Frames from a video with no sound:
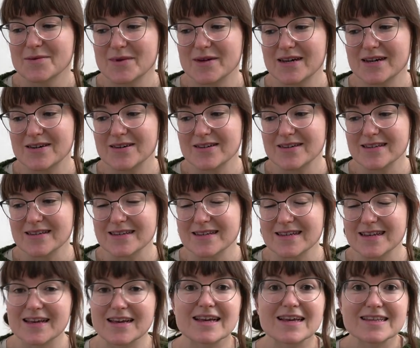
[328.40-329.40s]
because
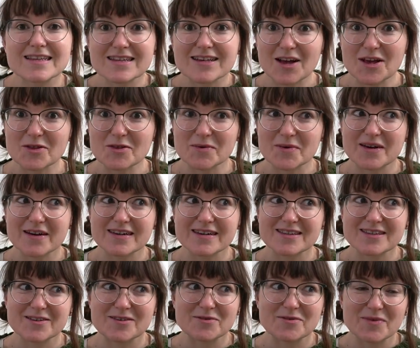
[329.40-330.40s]
it's colour work,
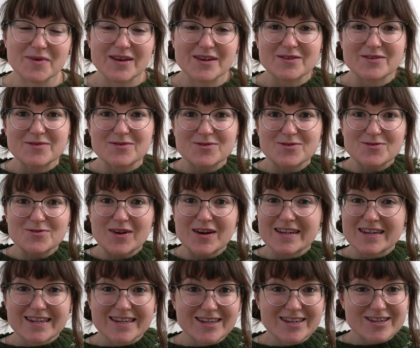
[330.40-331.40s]
so when you
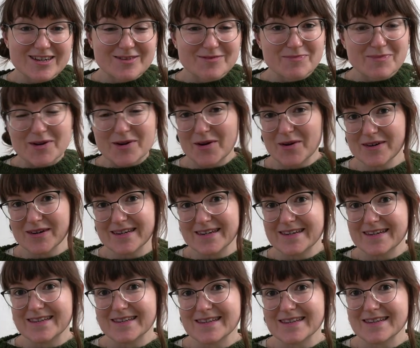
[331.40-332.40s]
stretch it beyond
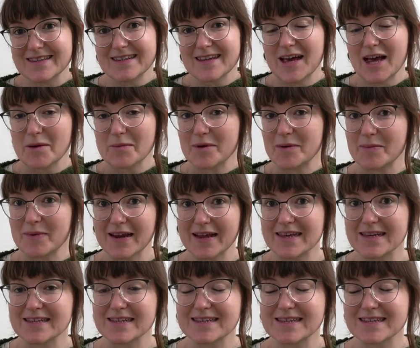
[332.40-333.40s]
its happy
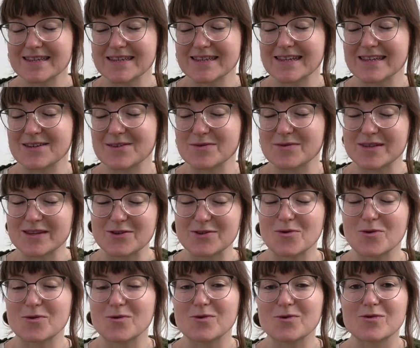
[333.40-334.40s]
place you see
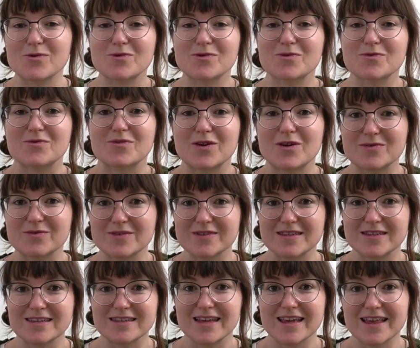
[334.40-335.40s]
all the
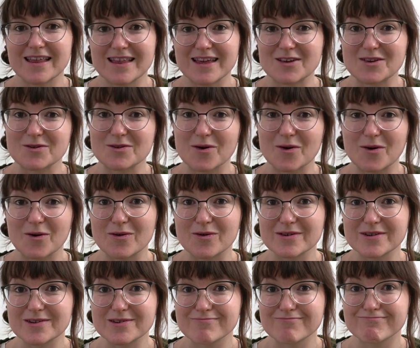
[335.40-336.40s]
floats that you
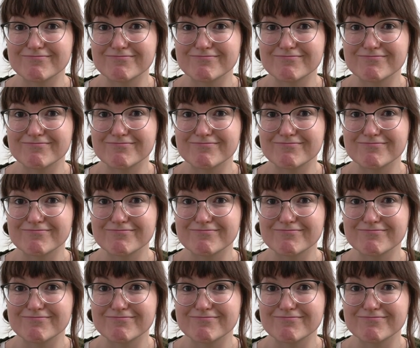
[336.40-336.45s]
caught.